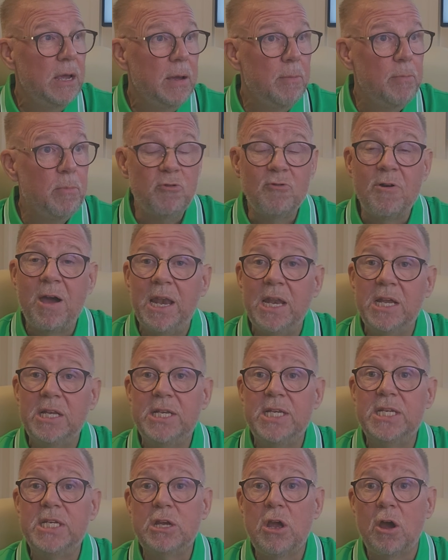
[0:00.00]
Marella
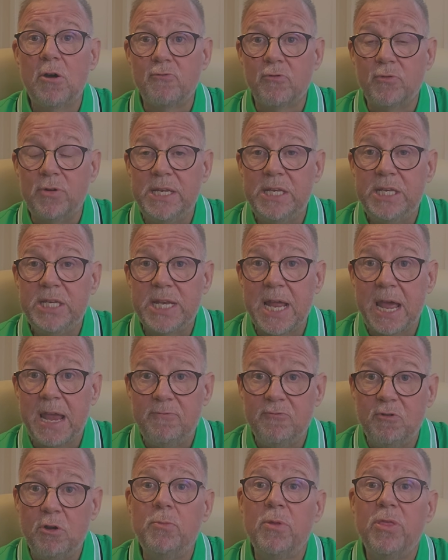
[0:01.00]
Discovery
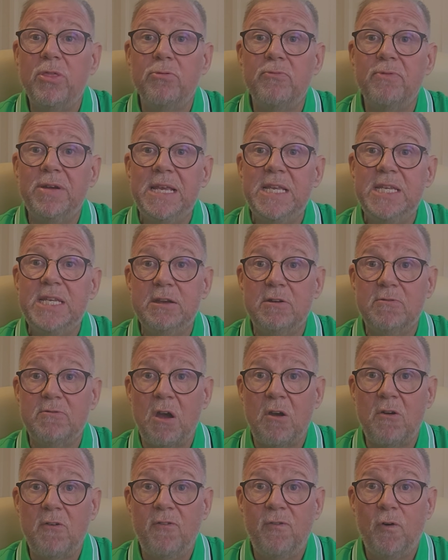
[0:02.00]
Stateroom
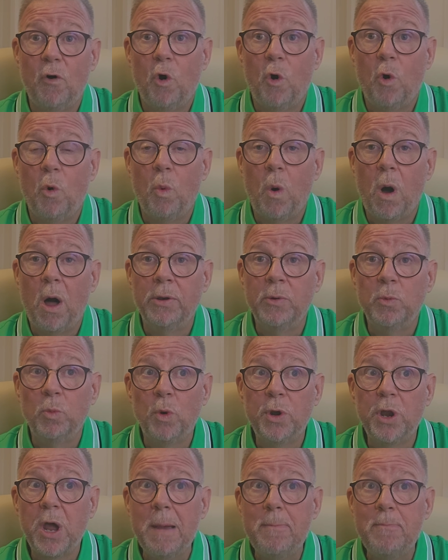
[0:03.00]
3041,
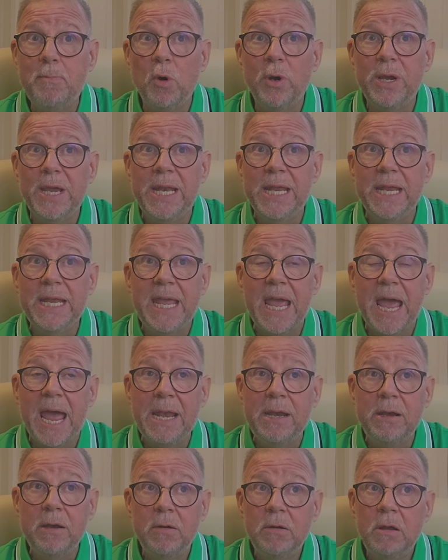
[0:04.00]
would I book it
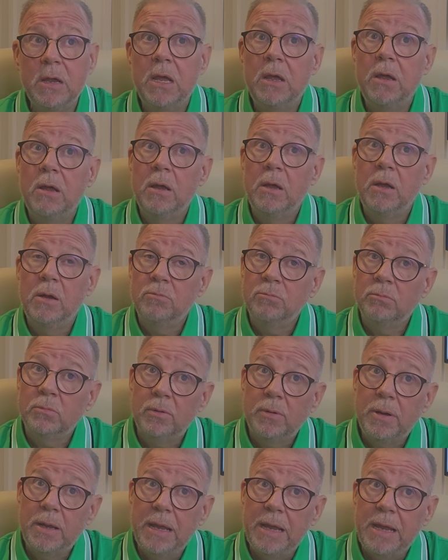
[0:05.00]
again?
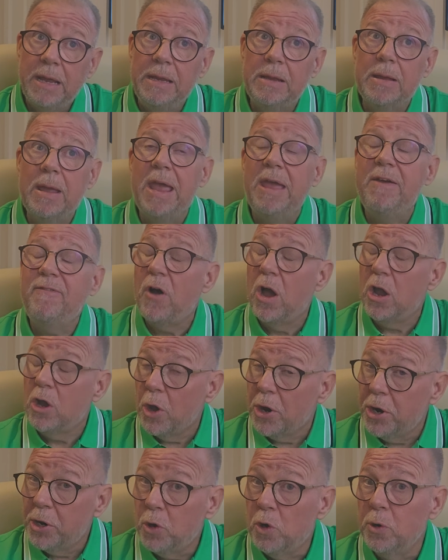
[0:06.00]
If I've
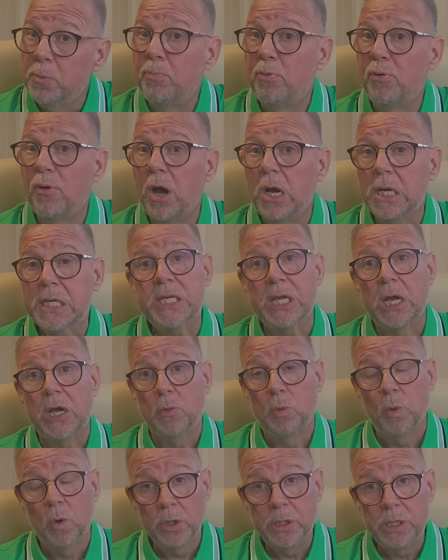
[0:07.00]
got a good price,
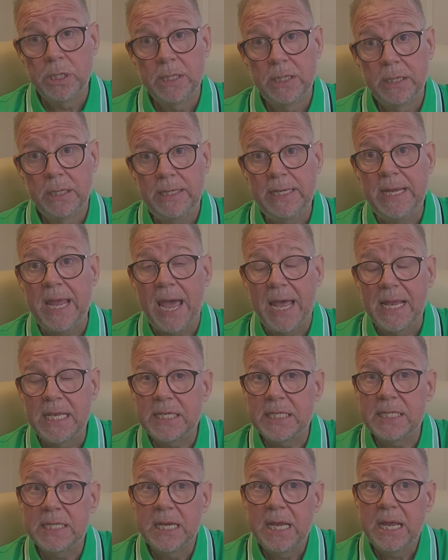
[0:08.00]
I would,
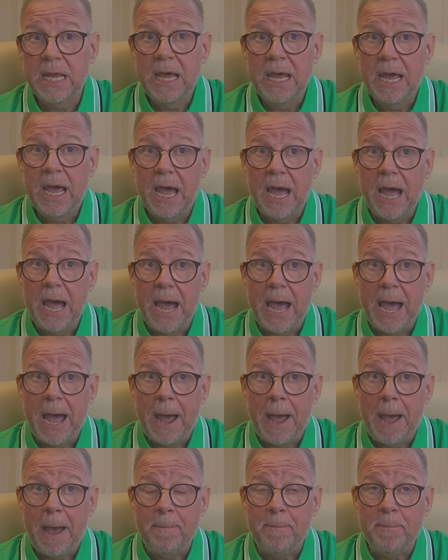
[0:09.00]
yes.
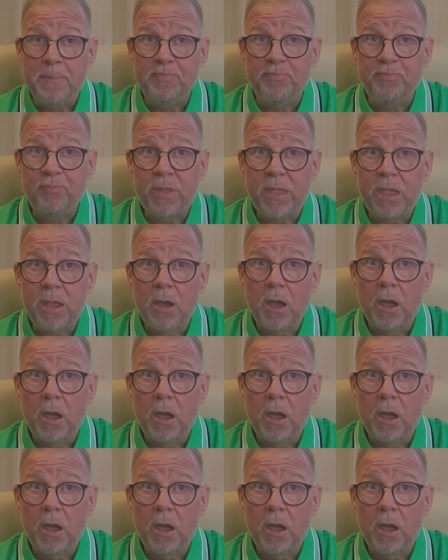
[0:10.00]
Am